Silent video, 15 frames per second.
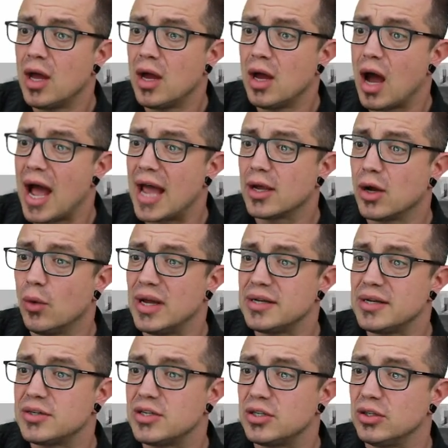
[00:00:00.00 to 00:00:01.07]
I go
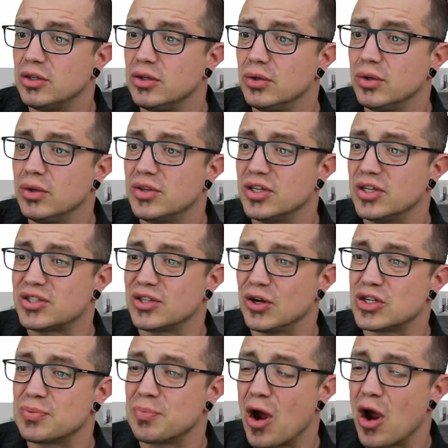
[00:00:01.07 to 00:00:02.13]
into the
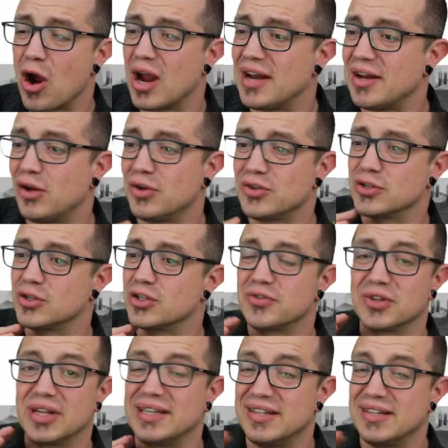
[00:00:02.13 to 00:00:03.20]
search bar and I'll search for
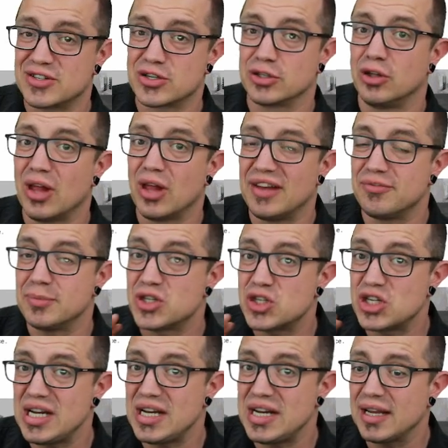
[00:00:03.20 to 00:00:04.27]
like digital live
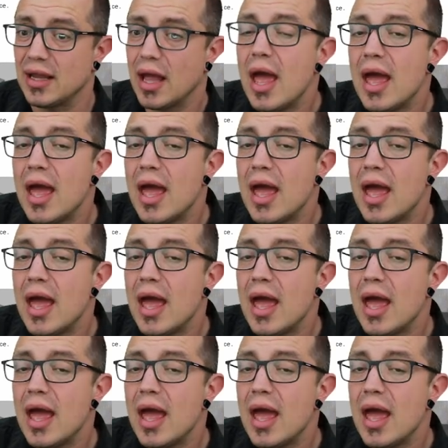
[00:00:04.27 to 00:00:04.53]
machining.